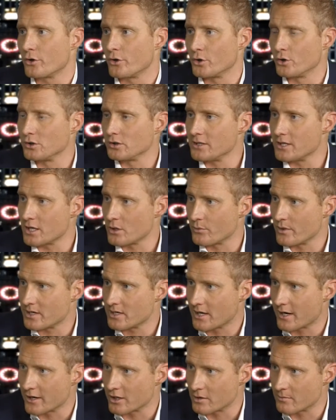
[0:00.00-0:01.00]
early in
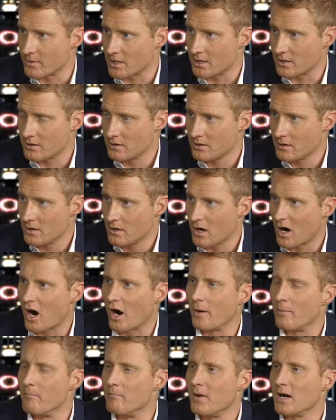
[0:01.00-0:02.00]
retirement
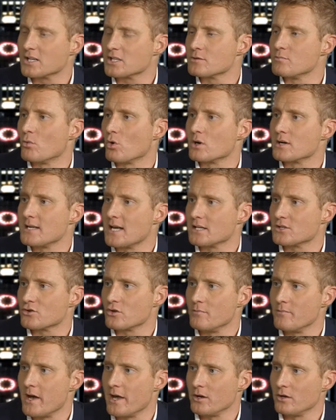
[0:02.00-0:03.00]
are much more
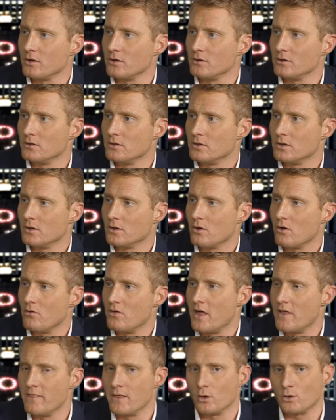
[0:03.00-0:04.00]
detrimental
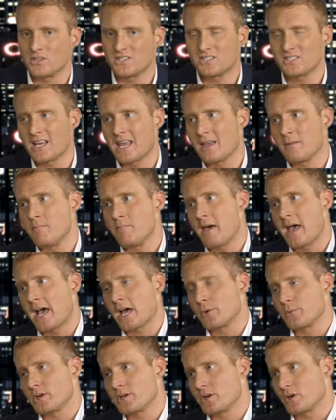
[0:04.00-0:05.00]
than those same
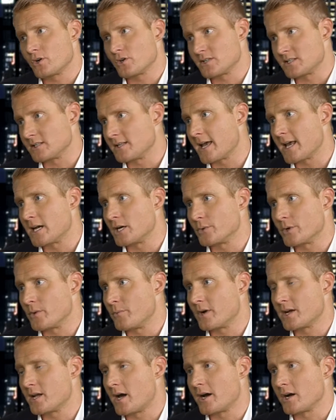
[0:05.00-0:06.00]
bad returns later in
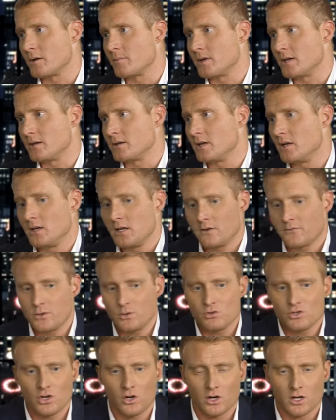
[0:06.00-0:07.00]
retirement. If
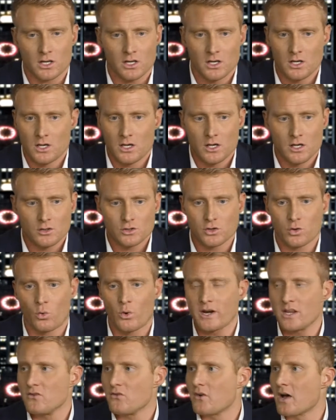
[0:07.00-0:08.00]
you took
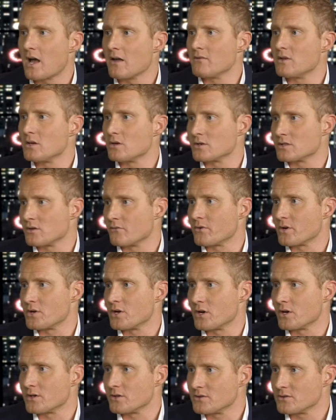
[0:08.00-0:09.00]
25 years of
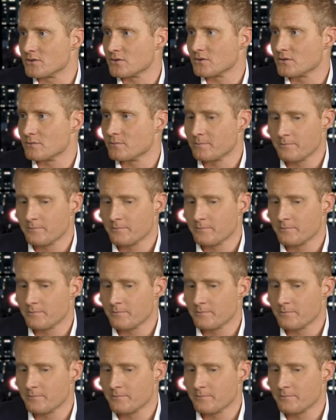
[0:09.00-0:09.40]
returns